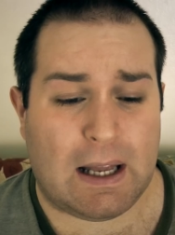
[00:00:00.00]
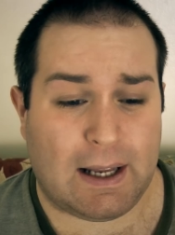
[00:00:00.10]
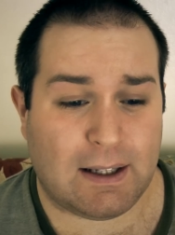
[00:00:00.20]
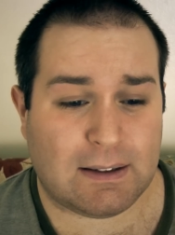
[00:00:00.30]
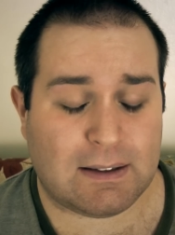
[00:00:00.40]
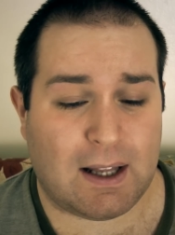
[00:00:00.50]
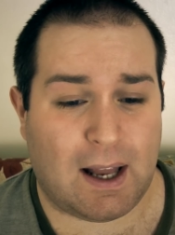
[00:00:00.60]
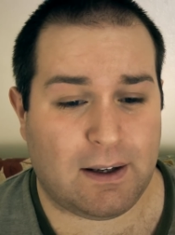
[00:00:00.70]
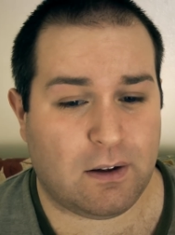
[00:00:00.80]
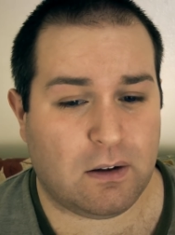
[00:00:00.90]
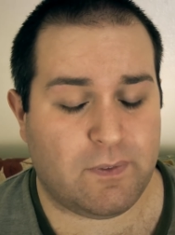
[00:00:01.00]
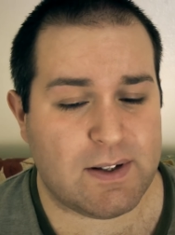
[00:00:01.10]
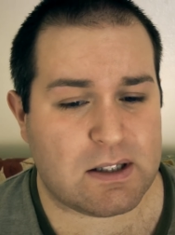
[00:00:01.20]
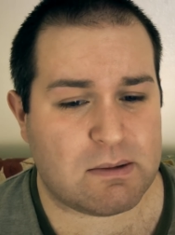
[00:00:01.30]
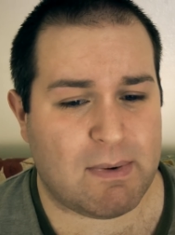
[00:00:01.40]
And I know
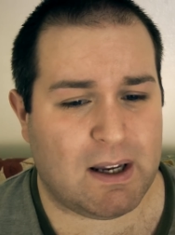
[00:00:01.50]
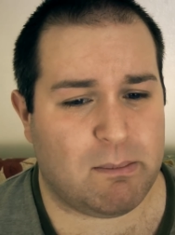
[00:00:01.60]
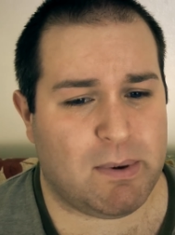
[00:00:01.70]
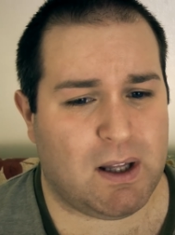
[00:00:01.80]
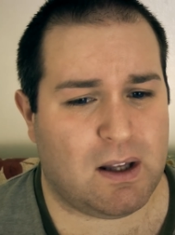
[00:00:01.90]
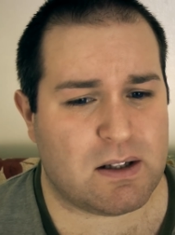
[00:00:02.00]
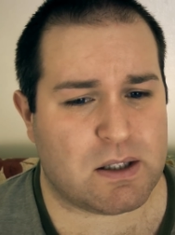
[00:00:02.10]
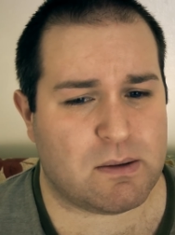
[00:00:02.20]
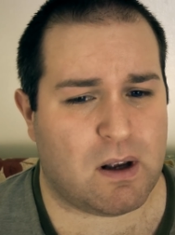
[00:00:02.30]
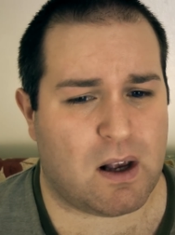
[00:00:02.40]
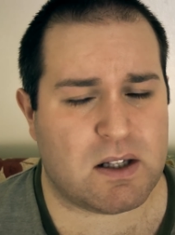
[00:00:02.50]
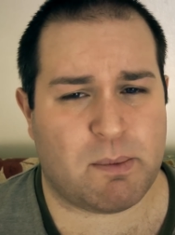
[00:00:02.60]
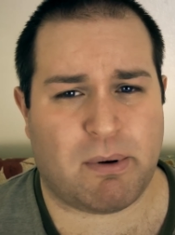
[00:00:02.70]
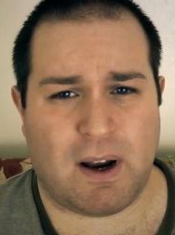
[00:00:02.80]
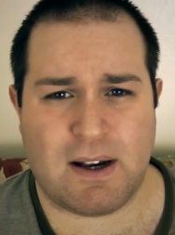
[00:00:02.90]
this might be some, a
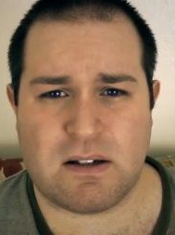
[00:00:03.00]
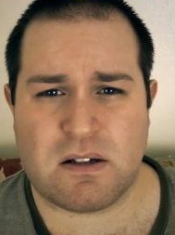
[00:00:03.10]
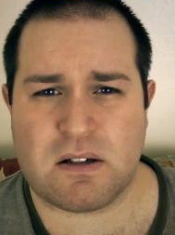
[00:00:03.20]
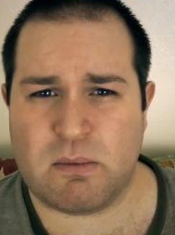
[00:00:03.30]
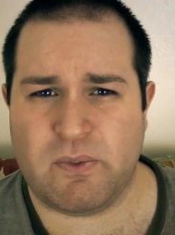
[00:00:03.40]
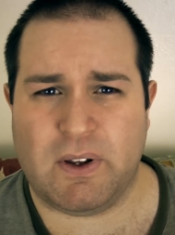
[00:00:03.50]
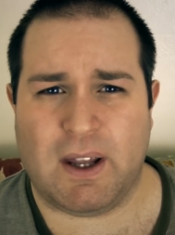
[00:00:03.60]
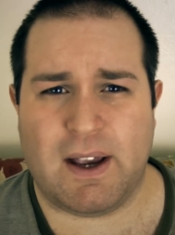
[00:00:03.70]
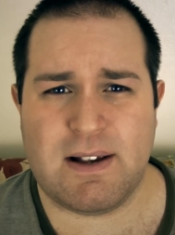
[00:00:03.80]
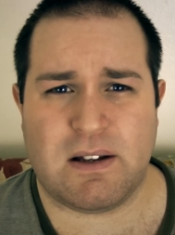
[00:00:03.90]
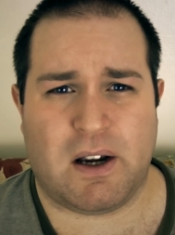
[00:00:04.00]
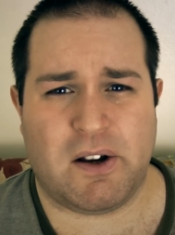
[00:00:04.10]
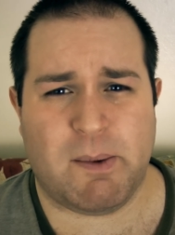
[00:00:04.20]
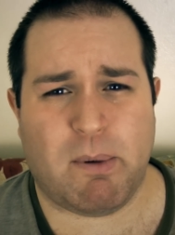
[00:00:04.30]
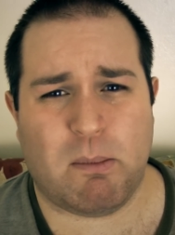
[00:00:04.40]
surprise to some of you guys, and I know
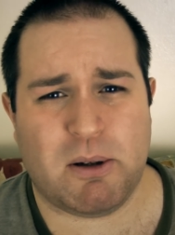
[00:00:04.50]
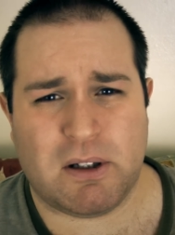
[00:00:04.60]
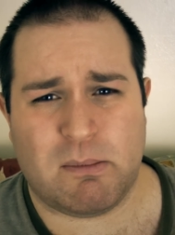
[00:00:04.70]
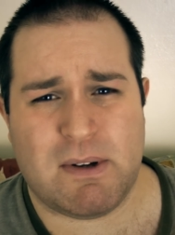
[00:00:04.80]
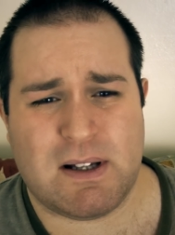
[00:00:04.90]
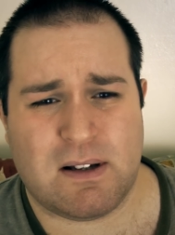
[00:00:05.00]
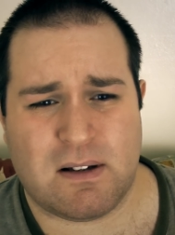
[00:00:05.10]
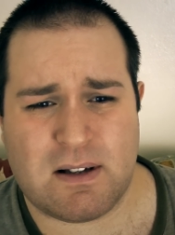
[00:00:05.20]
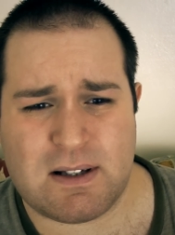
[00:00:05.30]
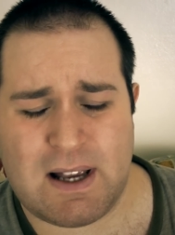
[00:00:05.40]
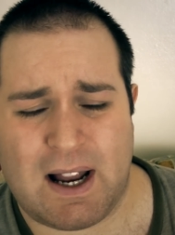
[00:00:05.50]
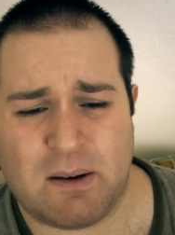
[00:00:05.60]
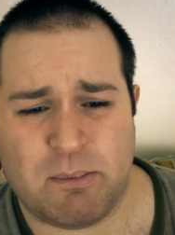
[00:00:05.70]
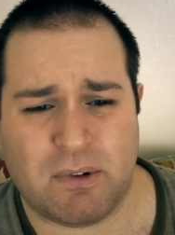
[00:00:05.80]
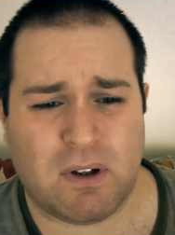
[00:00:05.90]
you're probably going to be
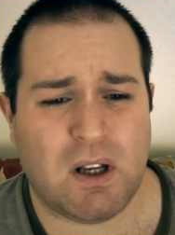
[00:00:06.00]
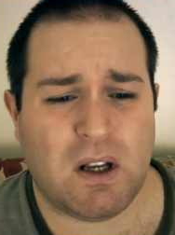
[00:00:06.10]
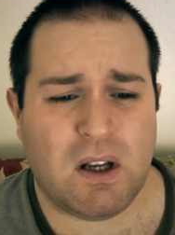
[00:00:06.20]
sad, but